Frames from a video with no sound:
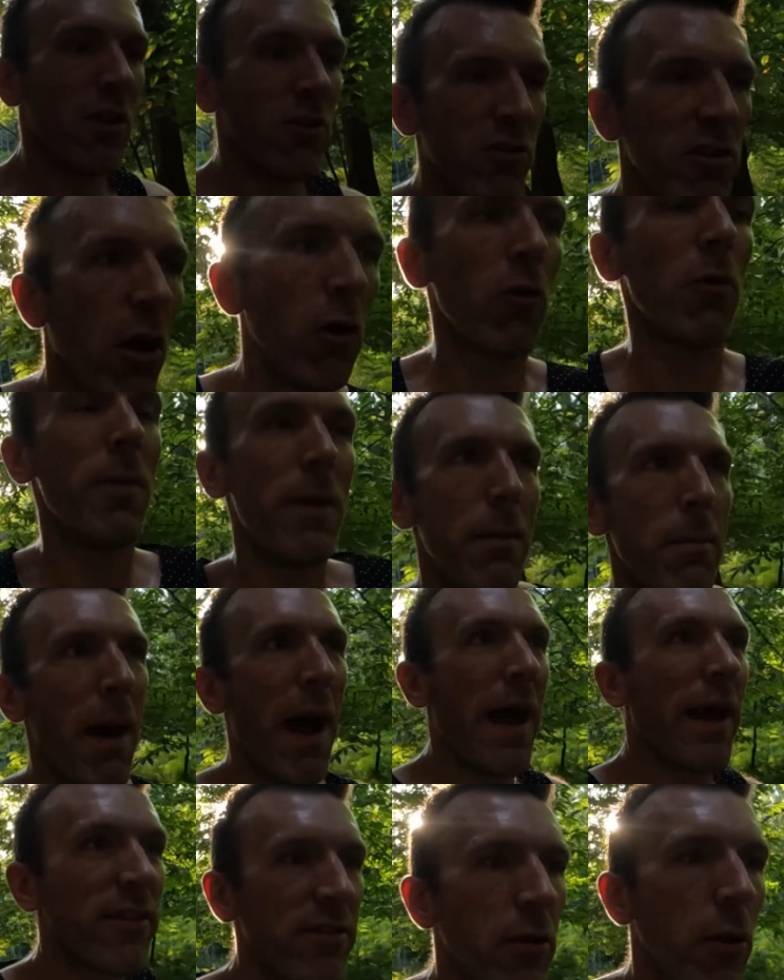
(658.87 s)
just hold a bit
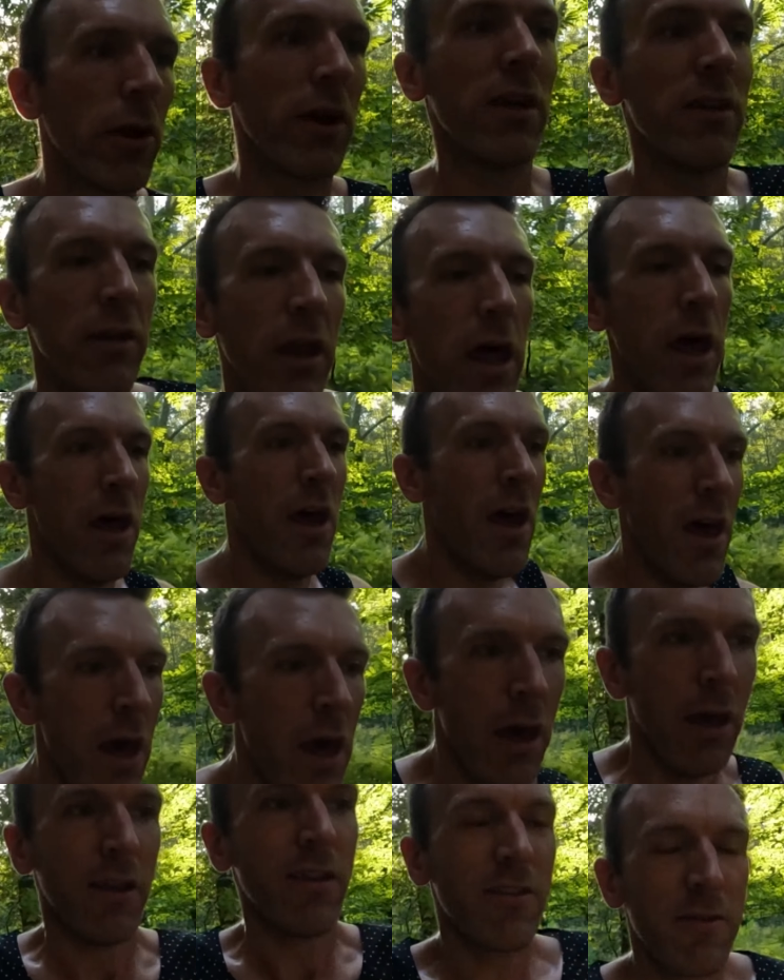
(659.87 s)
back so I can
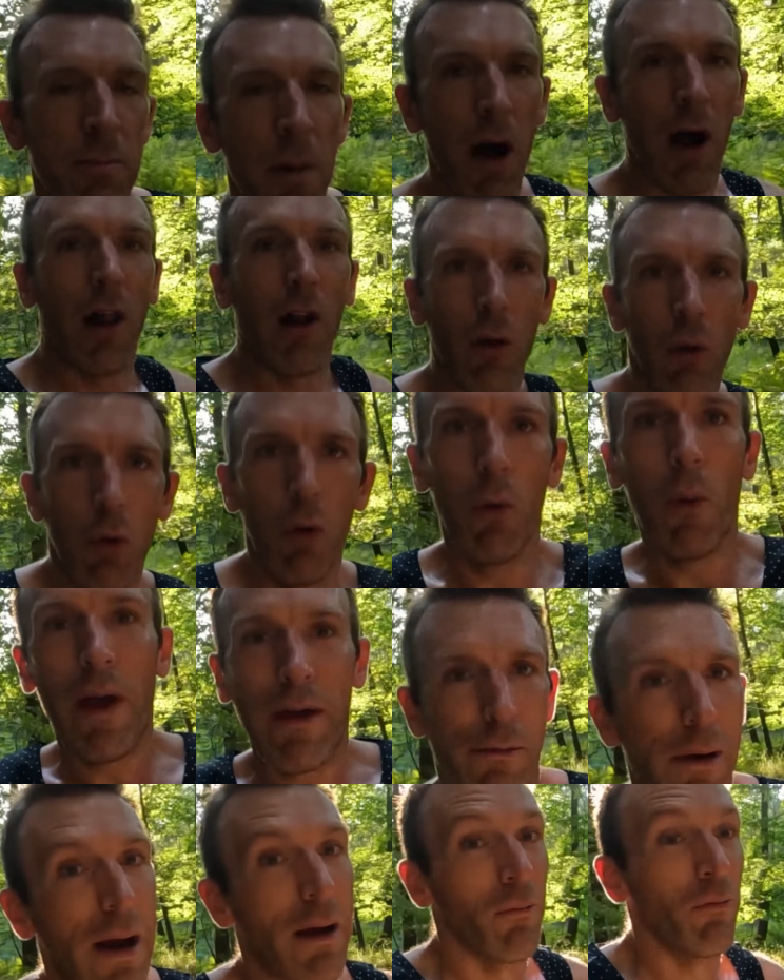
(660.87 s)
smile all the
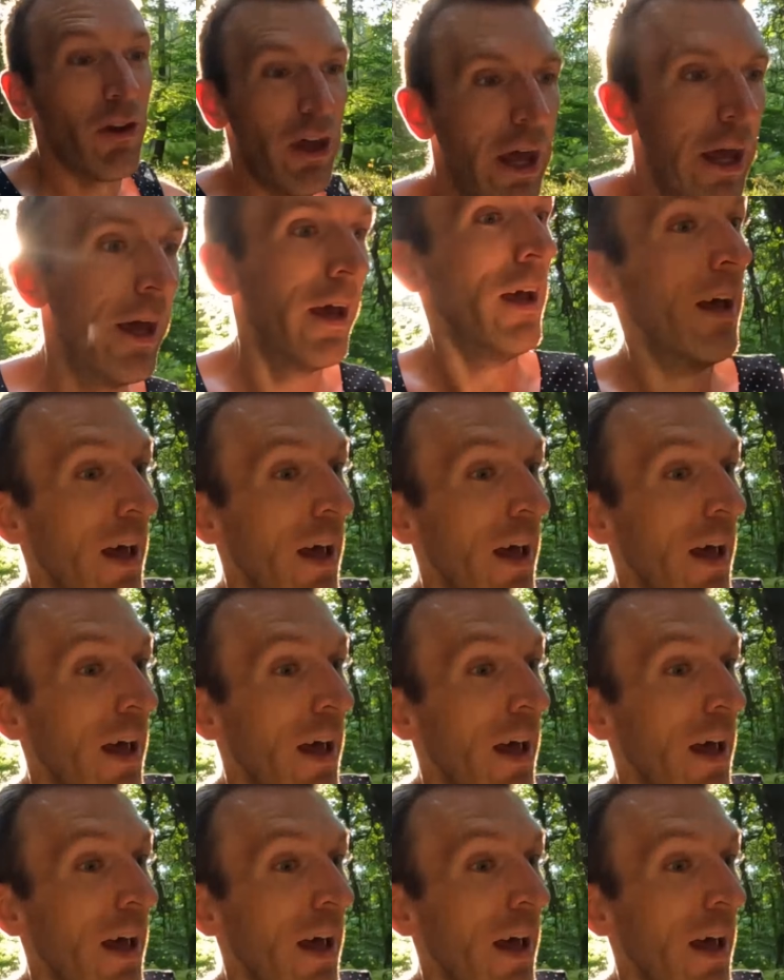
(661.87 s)
way around.